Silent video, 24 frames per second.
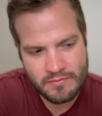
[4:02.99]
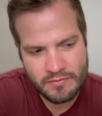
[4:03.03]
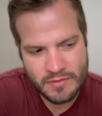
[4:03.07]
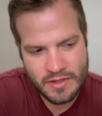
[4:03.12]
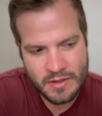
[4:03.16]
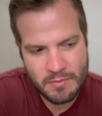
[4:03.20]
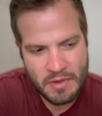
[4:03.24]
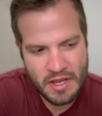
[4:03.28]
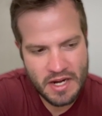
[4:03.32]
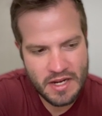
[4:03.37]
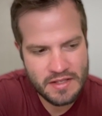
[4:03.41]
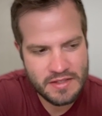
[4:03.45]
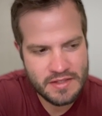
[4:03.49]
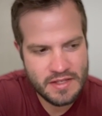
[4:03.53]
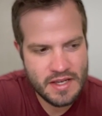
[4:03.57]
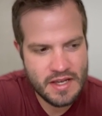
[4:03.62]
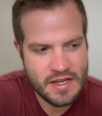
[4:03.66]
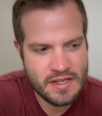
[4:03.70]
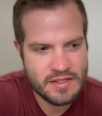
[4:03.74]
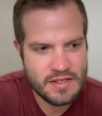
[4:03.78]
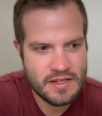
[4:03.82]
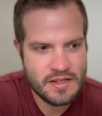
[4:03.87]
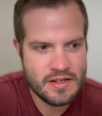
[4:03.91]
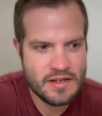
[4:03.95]

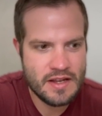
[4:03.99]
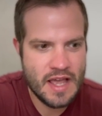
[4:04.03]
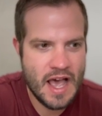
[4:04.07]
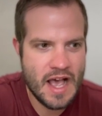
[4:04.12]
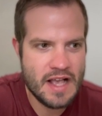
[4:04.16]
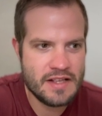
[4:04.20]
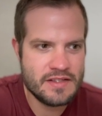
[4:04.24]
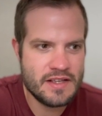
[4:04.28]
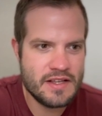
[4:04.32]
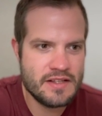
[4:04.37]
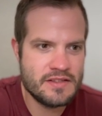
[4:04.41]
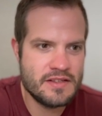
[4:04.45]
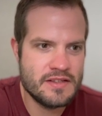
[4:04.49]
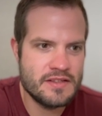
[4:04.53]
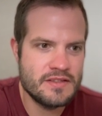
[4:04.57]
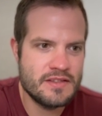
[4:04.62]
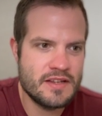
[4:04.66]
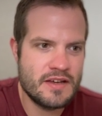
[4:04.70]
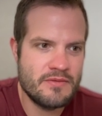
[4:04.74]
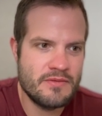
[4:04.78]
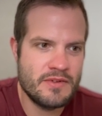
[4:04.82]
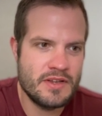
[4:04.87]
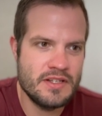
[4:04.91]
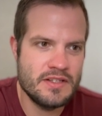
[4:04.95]
dependencies and assets and
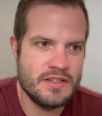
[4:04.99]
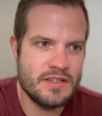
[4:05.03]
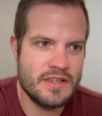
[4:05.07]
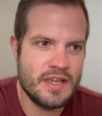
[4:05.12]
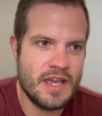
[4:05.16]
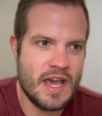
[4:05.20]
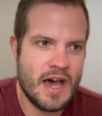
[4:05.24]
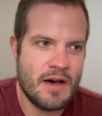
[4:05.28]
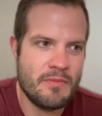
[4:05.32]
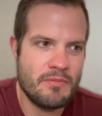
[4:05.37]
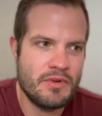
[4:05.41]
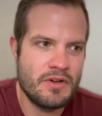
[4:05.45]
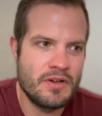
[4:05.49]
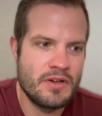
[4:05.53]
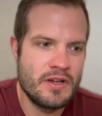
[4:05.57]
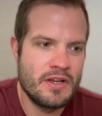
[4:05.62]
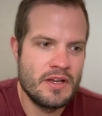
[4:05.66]
stuff into the app.